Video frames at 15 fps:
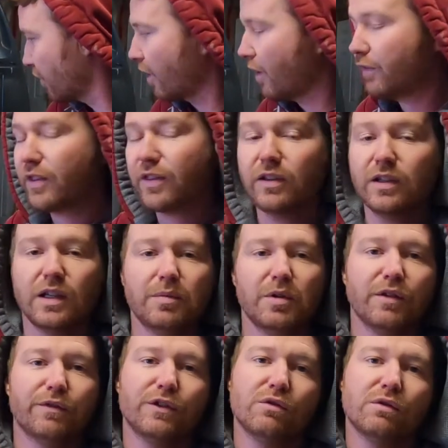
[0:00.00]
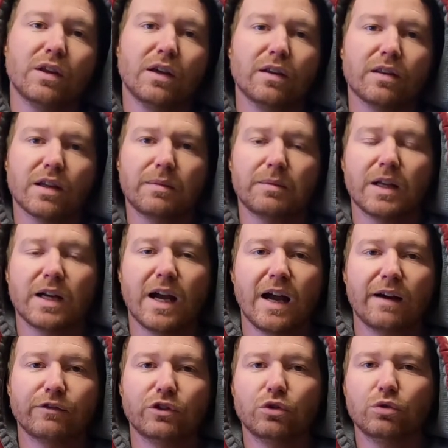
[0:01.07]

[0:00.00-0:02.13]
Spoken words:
obviously going to be a few things that I'm going to have